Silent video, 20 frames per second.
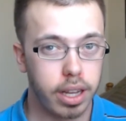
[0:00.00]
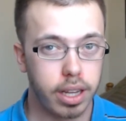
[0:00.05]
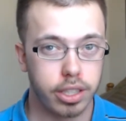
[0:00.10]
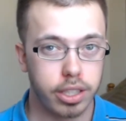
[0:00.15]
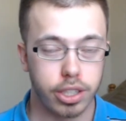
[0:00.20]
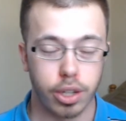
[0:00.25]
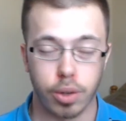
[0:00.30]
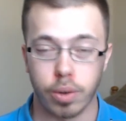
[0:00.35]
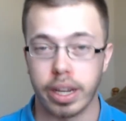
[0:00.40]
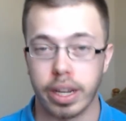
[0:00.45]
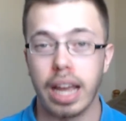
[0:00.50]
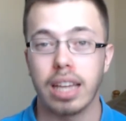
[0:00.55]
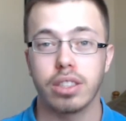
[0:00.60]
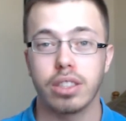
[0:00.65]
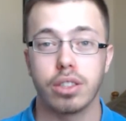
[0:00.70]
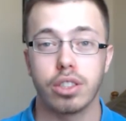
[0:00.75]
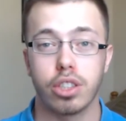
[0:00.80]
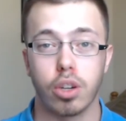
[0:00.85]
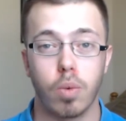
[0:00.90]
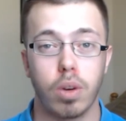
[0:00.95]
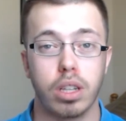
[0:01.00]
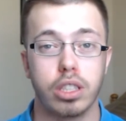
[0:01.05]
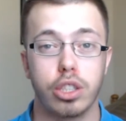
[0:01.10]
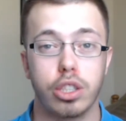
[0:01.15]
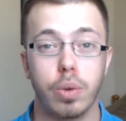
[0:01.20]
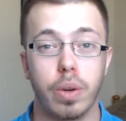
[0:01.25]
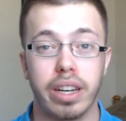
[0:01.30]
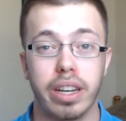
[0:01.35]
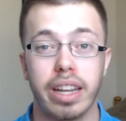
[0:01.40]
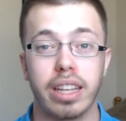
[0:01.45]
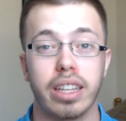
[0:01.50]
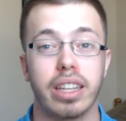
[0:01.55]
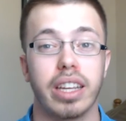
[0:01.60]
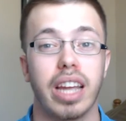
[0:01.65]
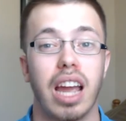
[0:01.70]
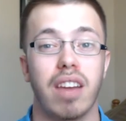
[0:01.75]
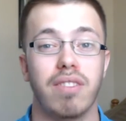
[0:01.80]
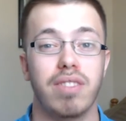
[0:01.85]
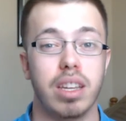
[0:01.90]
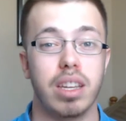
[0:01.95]
So casters are ones who innately
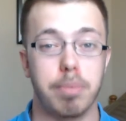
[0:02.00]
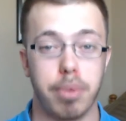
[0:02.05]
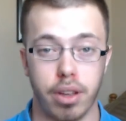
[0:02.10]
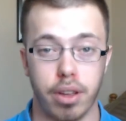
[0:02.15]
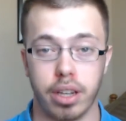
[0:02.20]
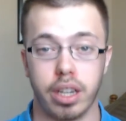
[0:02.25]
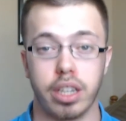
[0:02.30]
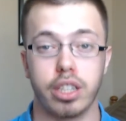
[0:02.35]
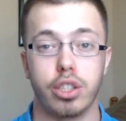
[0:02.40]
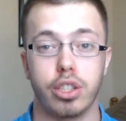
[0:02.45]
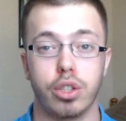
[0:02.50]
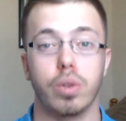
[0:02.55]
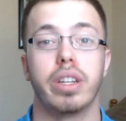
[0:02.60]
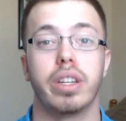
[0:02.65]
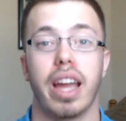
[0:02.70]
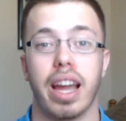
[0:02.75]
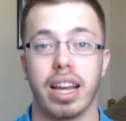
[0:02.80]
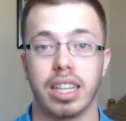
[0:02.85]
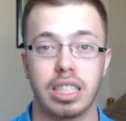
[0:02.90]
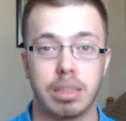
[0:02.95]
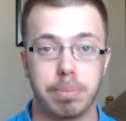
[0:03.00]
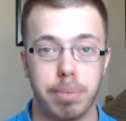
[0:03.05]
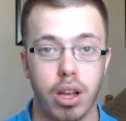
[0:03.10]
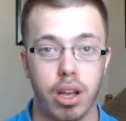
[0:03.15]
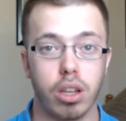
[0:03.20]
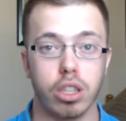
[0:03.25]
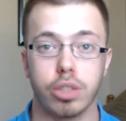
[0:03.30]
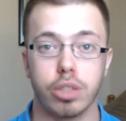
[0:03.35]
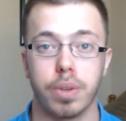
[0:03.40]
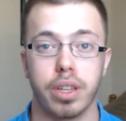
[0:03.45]
have the ability to cast spells,